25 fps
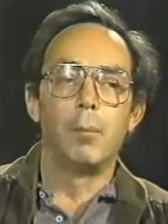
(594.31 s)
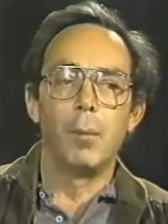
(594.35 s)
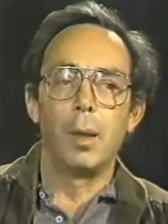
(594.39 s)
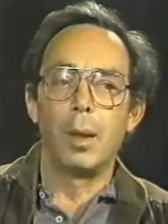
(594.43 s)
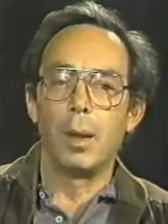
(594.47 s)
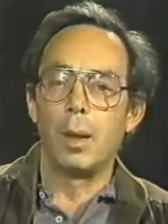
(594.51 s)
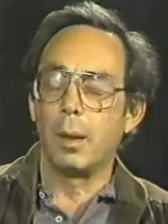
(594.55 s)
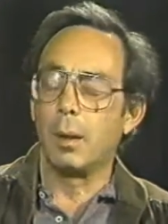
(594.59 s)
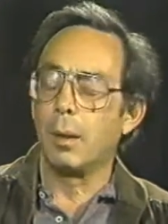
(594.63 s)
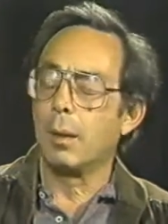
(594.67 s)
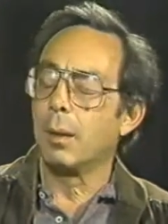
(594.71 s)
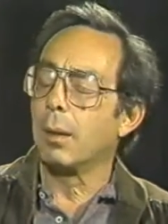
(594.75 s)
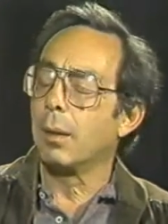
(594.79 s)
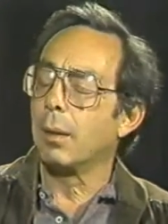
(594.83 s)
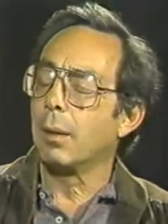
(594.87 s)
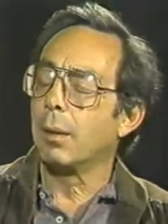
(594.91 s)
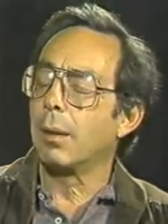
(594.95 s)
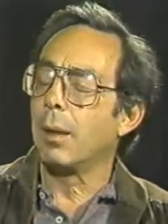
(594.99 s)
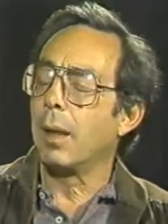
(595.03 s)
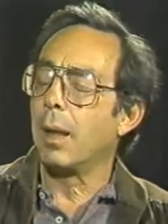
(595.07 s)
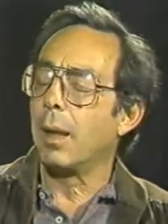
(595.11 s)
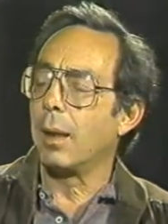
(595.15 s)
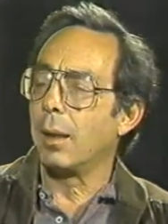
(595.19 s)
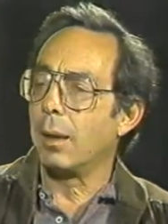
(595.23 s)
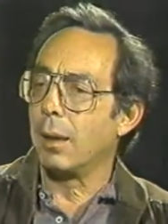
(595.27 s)
medical,
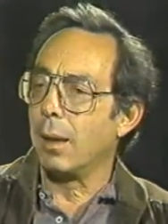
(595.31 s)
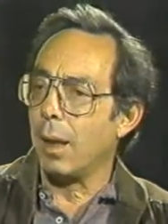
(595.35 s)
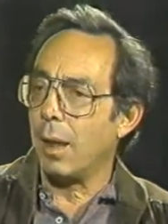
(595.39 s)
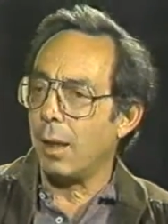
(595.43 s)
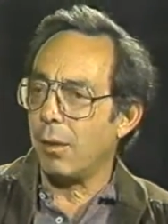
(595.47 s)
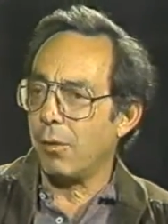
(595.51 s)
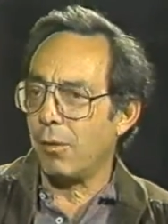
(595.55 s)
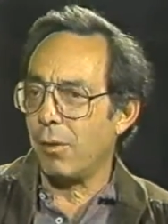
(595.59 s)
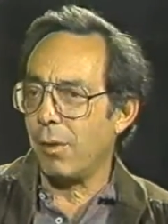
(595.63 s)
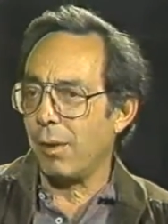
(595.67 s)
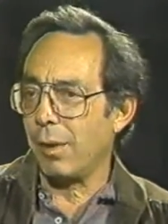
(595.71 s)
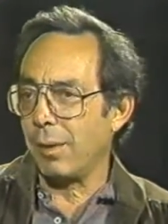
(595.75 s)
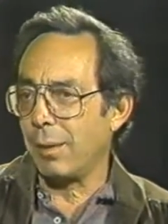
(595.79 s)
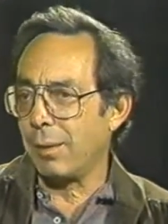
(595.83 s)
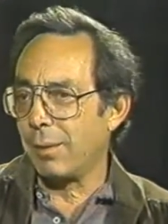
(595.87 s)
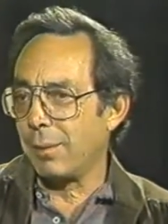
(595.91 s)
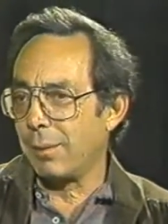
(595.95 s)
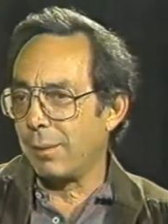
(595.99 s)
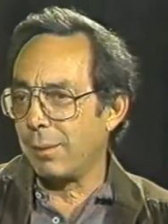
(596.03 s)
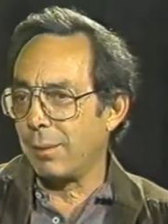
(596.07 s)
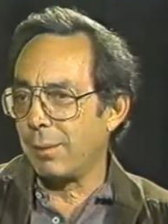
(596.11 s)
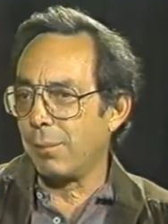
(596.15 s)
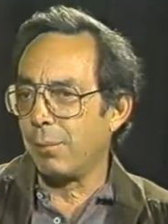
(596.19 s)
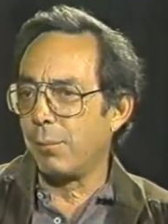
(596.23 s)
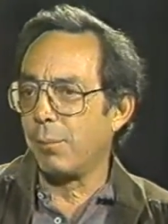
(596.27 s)
diagnostic,
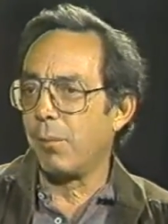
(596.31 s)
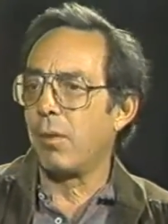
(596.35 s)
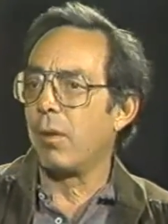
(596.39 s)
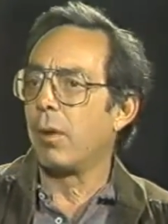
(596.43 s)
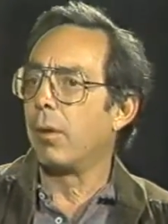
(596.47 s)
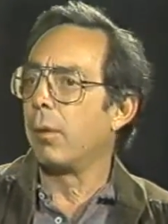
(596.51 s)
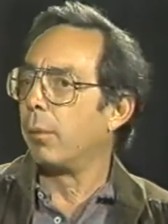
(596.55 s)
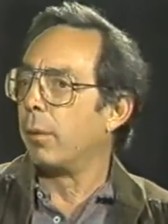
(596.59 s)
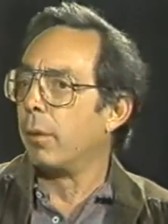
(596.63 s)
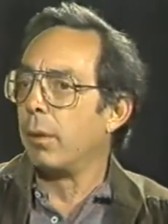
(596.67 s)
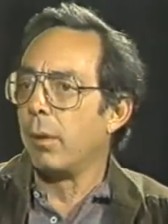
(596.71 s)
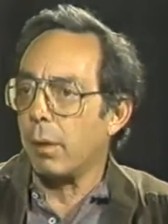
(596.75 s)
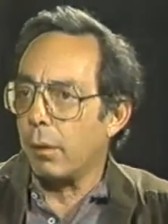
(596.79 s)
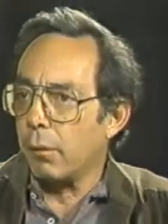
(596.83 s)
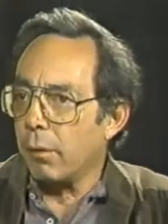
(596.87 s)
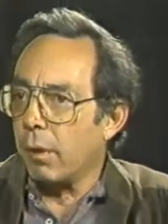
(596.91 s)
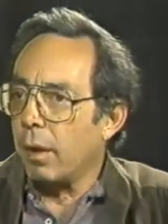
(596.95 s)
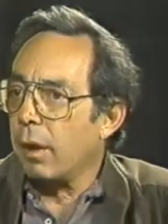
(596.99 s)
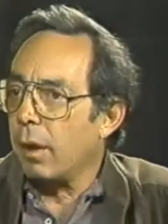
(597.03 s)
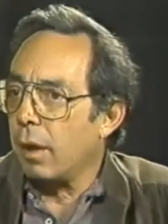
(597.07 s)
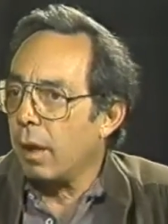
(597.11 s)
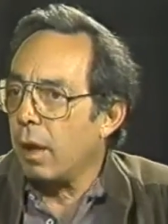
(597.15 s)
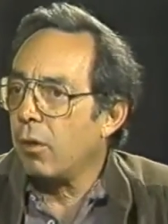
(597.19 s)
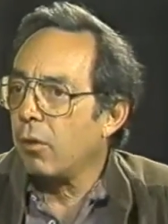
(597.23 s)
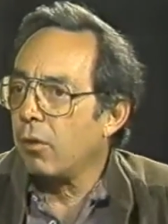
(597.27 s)
or therapeutic
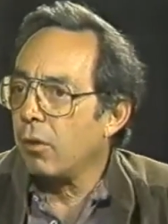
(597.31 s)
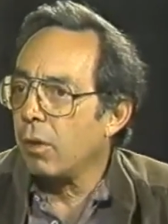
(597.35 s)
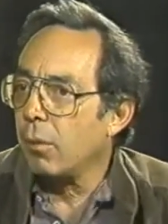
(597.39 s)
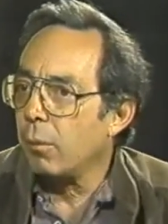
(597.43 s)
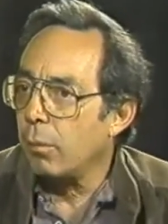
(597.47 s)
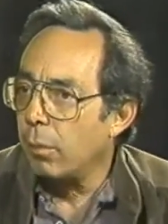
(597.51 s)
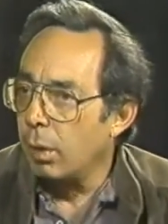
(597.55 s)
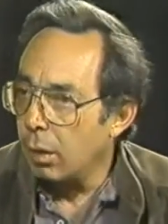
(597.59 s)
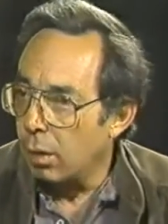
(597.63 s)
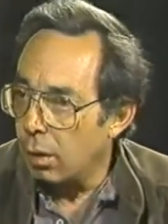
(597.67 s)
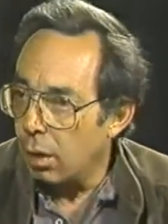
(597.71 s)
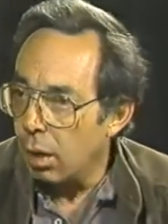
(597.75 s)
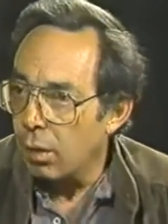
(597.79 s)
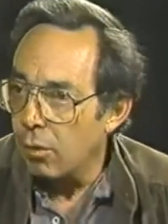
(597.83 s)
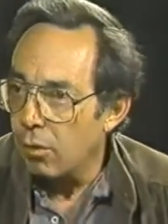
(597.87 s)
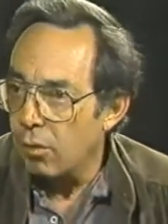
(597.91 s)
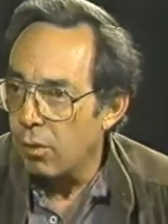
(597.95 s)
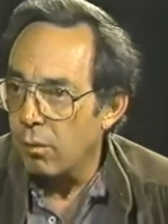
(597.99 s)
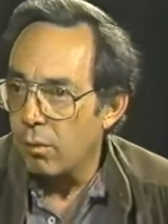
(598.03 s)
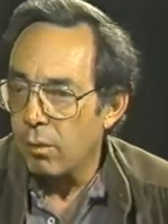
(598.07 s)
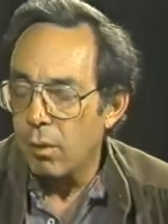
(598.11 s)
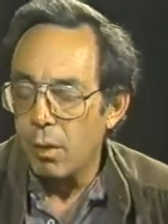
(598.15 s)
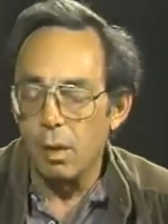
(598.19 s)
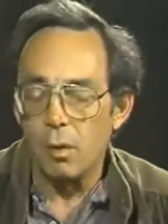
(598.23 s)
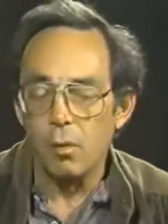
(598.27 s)
radiation
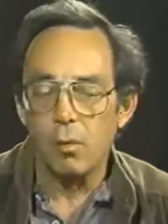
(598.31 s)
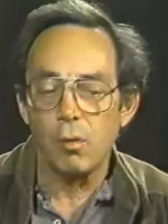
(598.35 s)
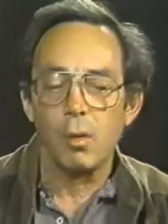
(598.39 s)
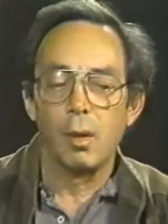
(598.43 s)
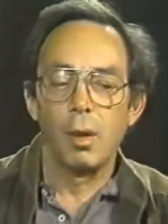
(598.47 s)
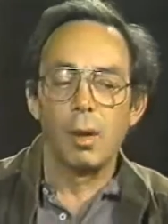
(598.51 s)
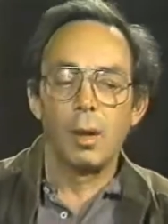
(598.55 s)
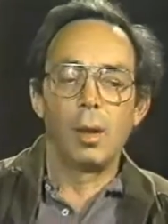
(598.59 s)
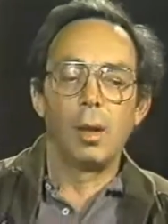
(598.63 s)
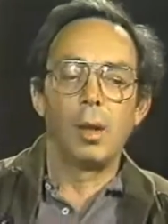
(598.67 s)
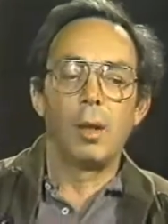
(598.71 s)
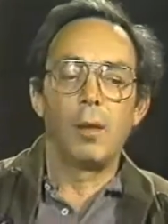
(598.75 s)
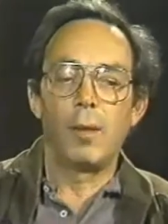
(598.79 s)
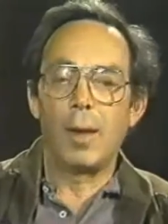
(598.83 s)
because of this